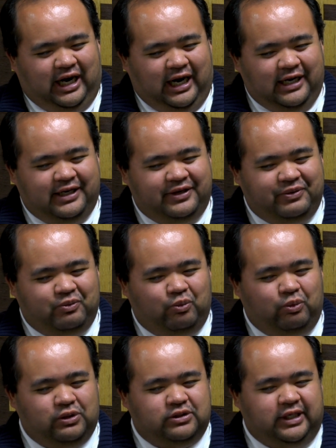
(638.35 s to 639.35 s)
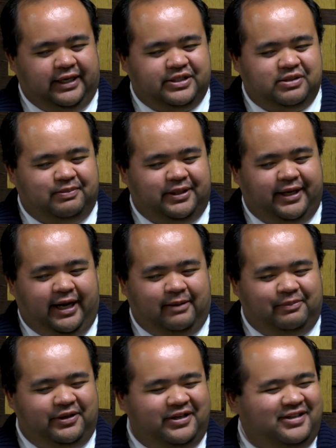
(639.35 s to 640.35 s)
I would like to be
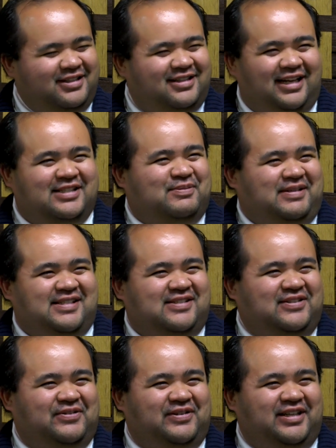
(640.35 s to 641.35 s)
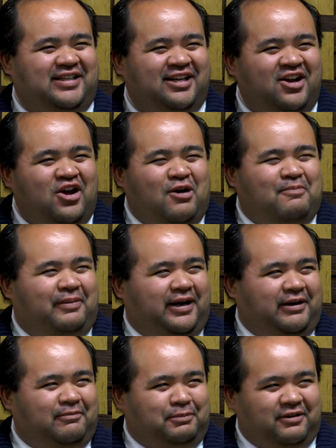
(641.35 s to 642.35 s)
happy. That's basically what,
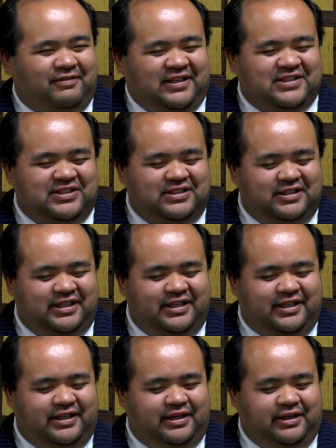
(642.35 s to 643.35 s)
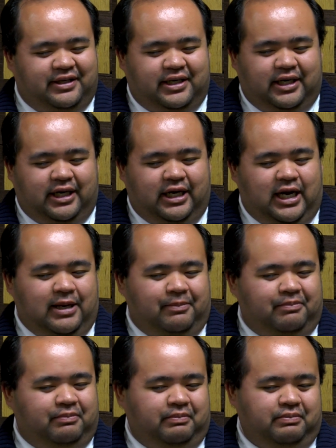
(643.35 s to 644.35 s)
but professionally, I
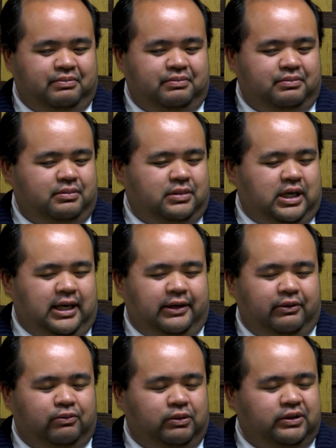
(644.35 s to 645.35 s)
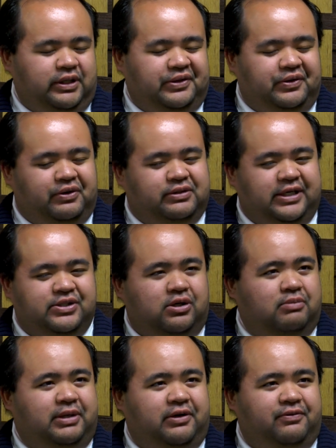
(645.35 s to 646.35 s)
would either like to
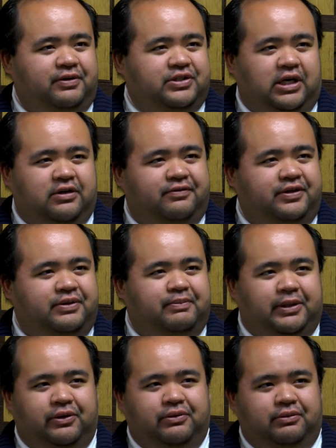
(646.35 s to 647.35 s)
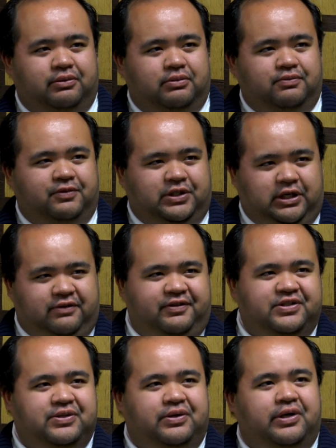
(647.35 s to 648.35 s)
own my own photography, my own
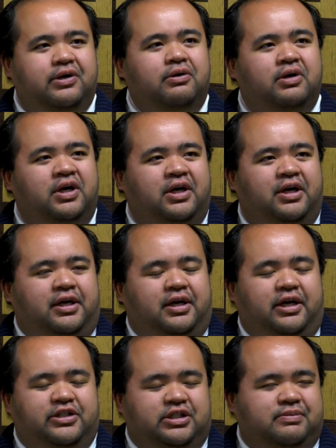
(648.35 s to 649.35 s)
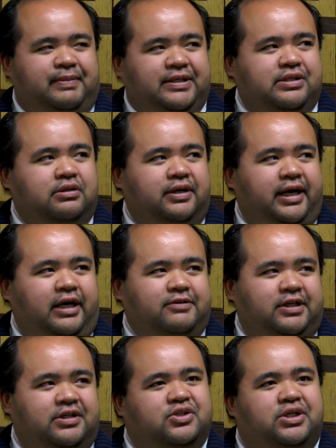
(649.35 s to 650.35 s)
photography studio, and just basically have
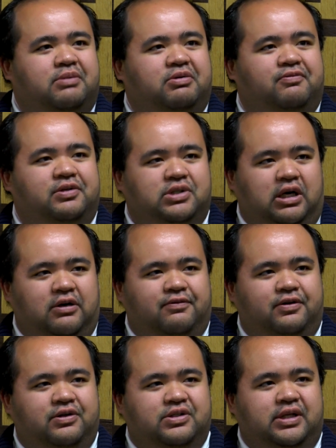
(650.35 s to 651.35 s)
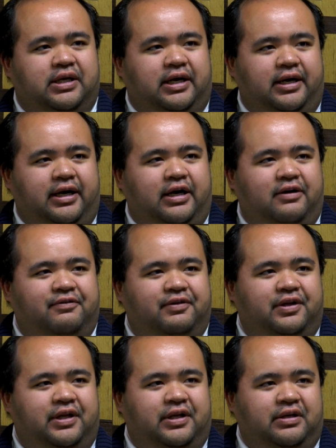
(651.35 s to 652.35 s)
like a team of photographers that I have,
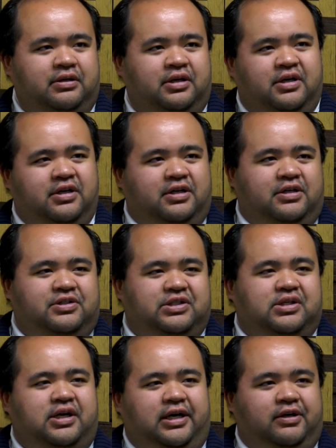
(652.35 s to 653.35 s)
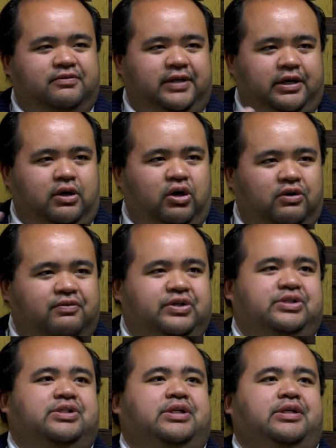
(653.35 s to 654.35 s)
and then just kind of like
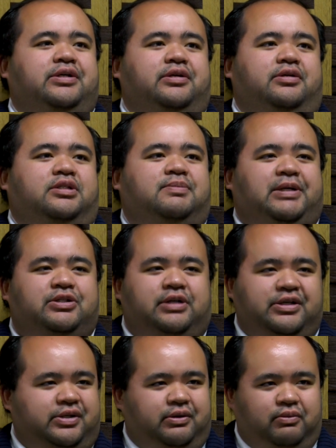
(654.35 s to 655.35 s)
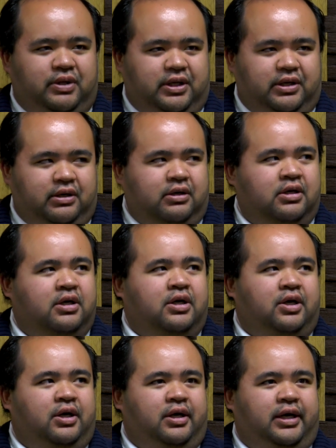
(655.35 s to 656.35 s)
oversee it, specializing within
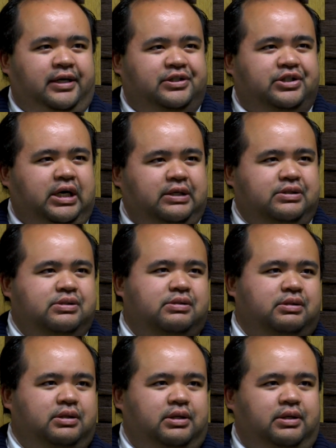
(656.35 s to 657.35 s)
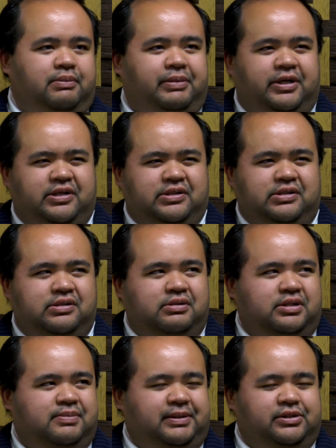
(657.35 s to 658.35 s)
headshots, because
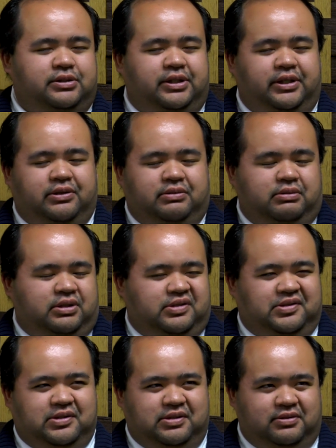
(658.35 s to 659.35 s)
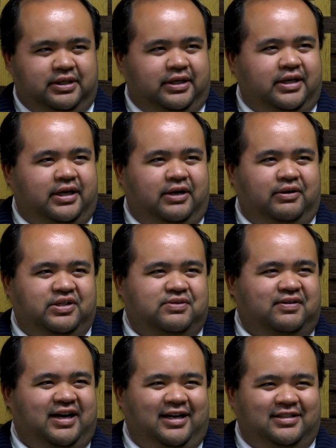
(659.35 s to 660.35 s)
especially it's like how it is
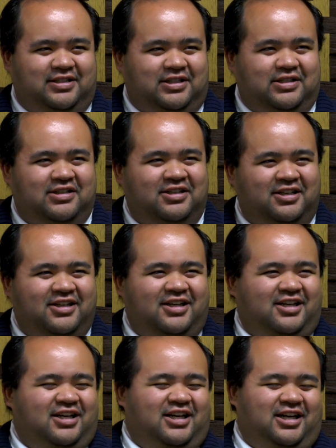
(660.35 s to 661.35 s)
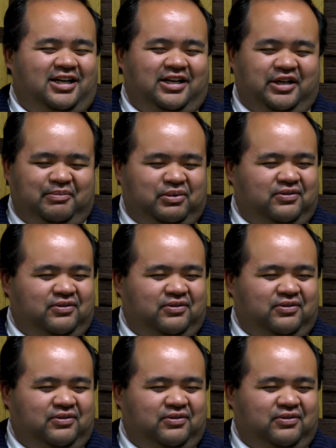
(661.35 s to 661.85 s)
for acting and